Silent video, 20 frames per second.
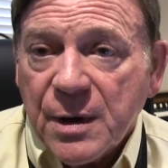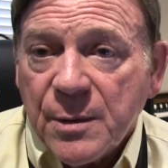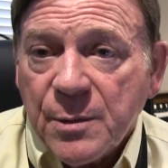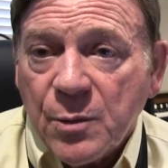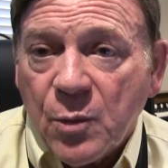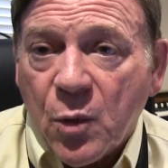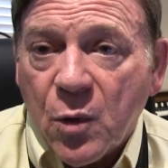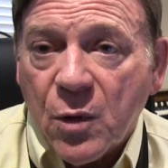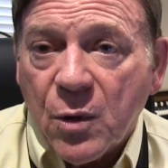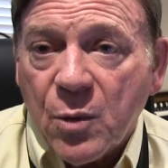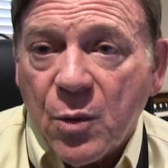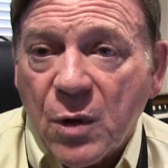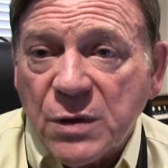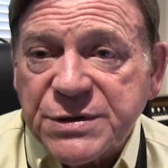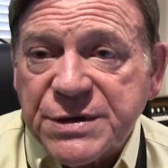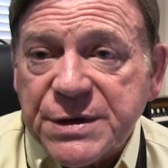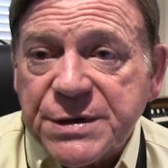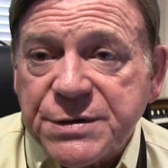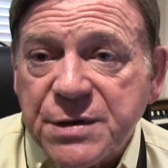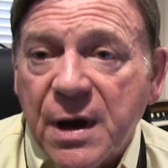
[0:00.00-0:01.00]

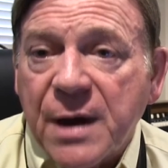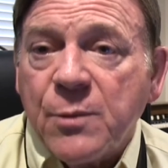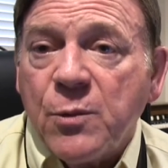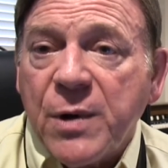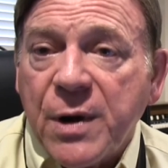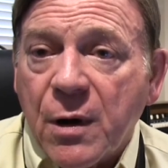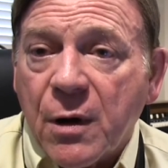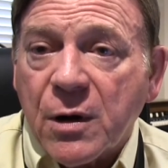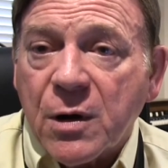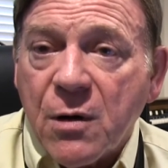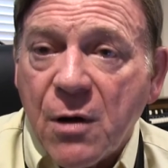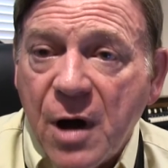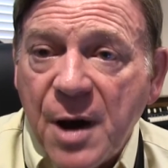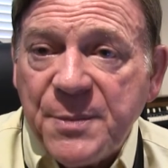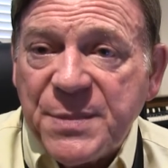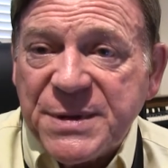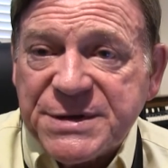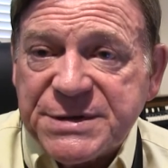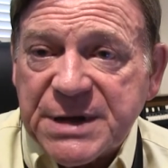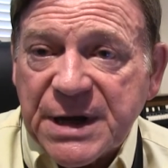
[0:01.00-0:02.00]
Most of the time we are
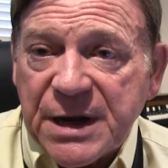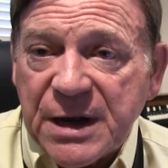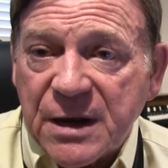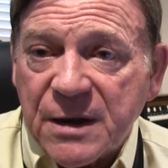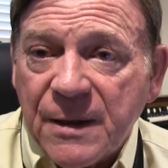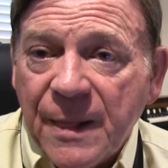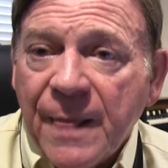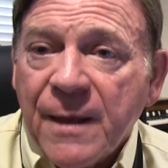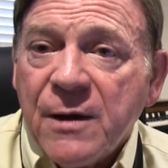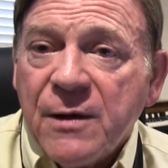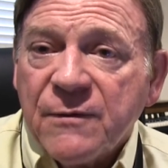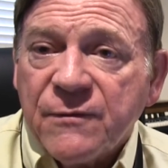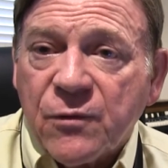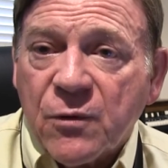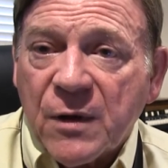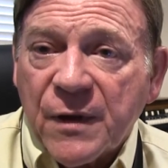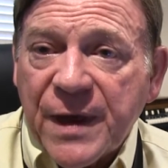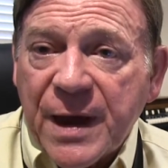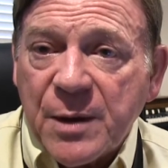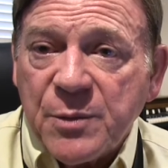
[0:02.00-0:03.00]
compensating
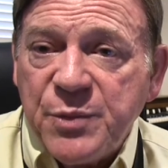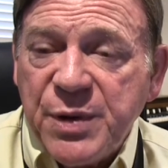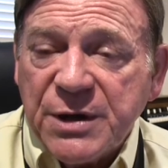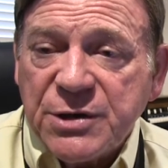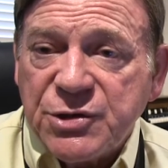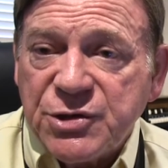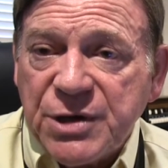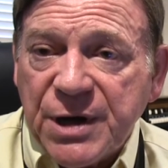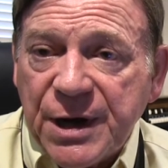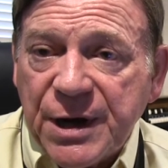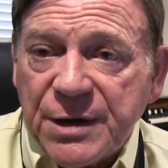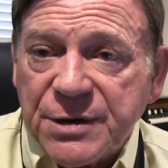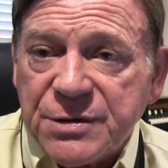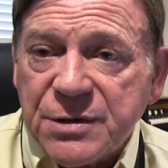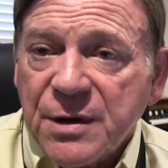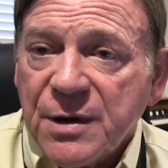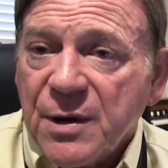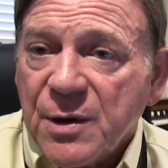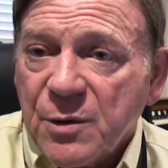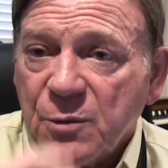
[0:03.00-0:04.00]
for that pitch change
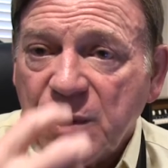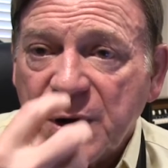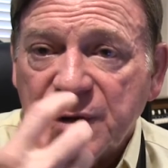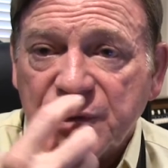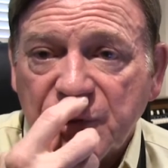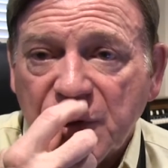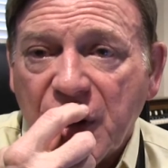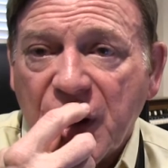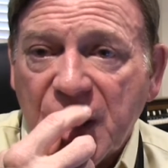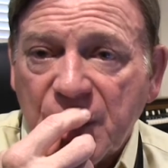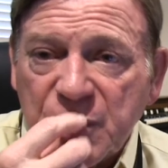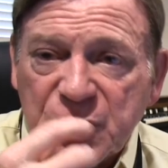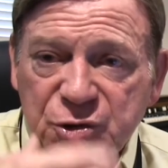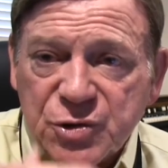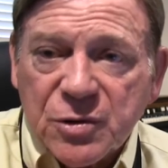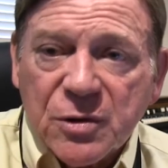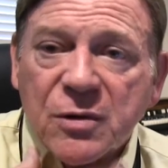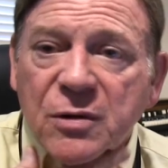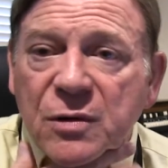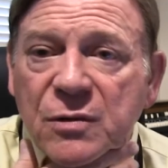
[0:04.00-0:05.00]
with
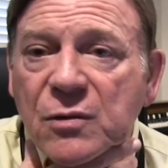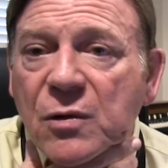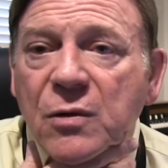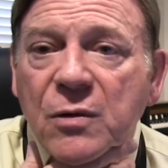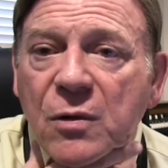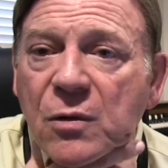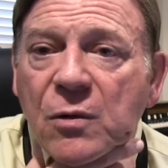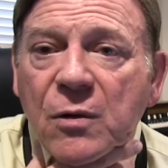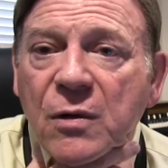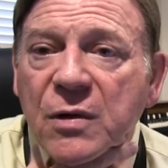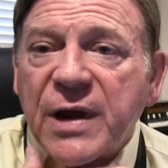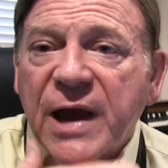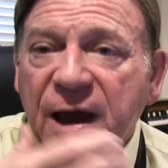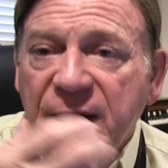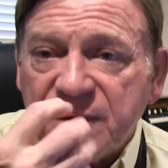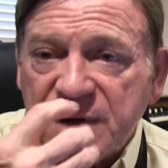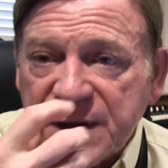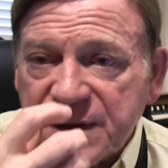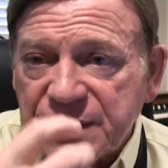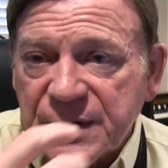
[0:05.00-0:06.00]
embouchure or oral
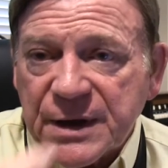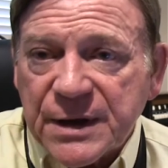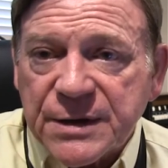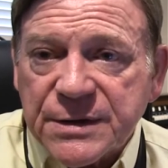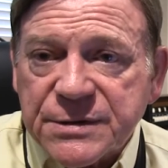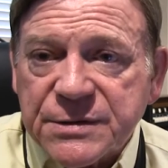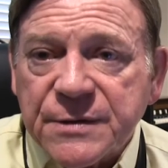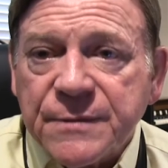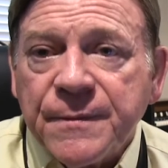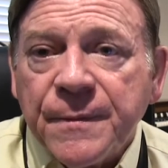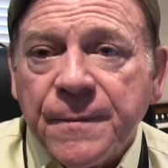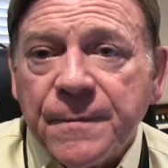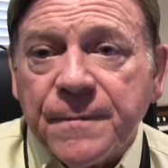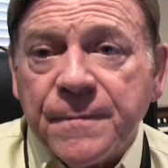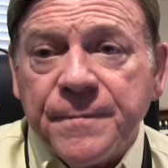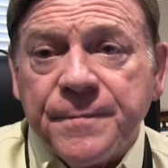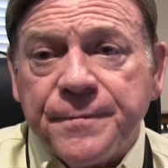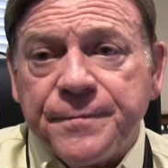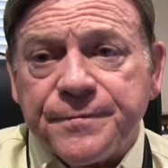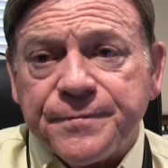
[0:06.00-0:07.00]
cavity things.
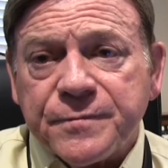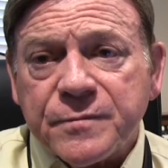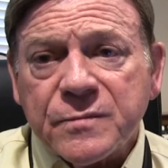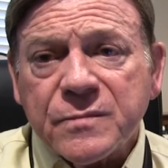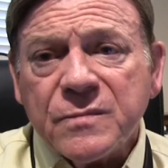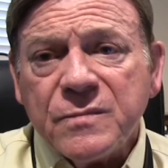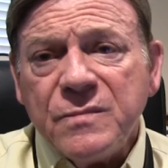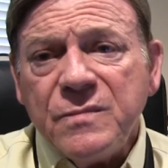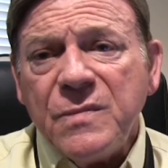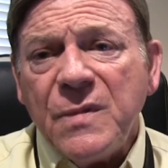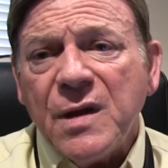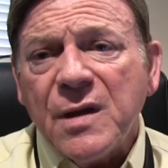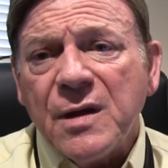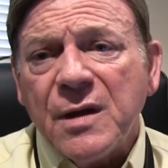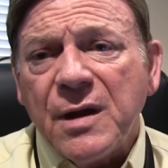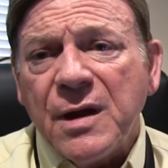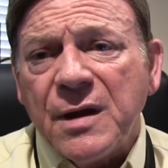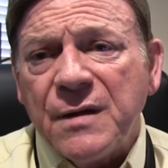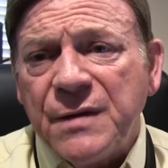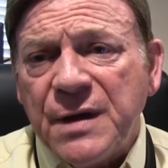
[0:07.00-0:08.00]

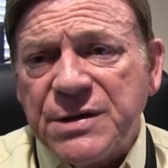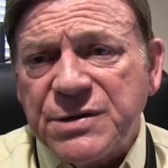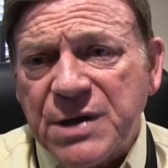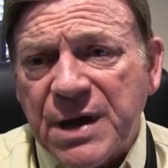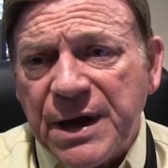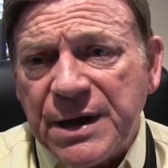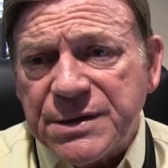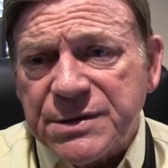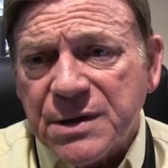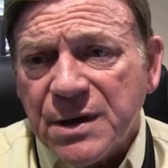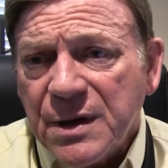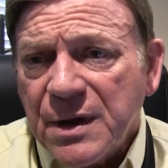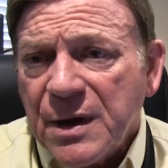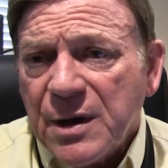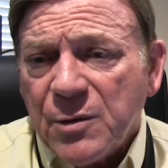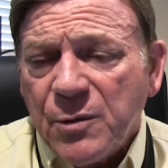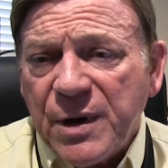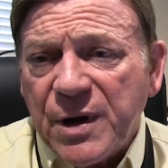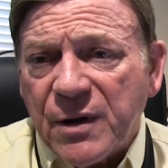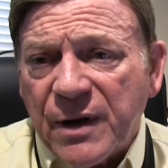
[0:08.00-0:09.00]
In this case,
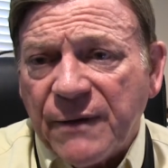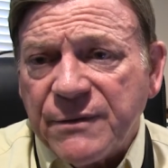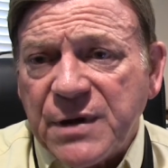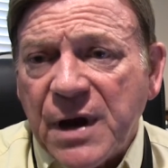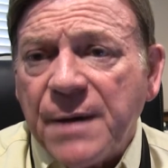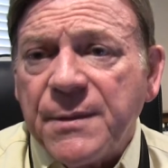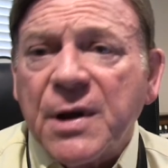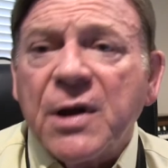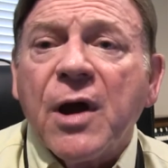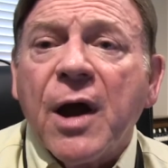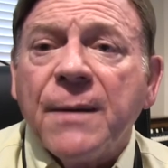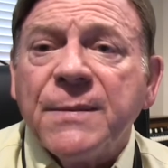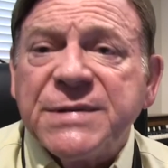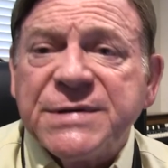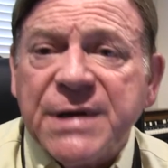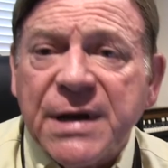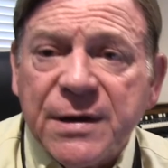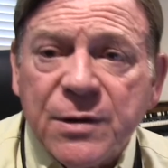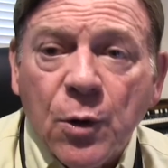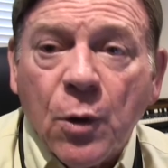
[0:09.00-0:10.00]
we don't have time to
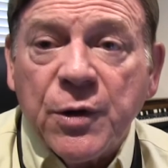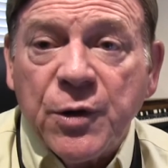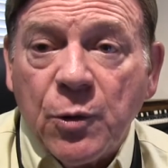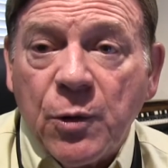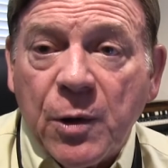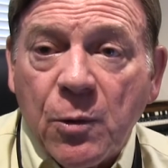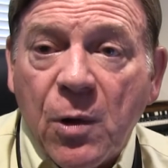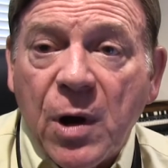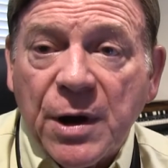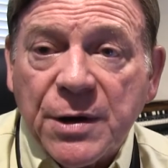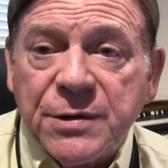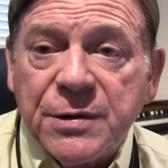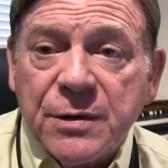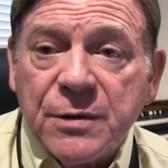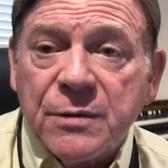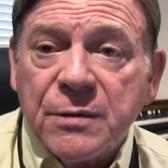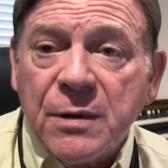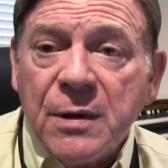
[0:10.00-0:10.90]
compensate, nor do we want to.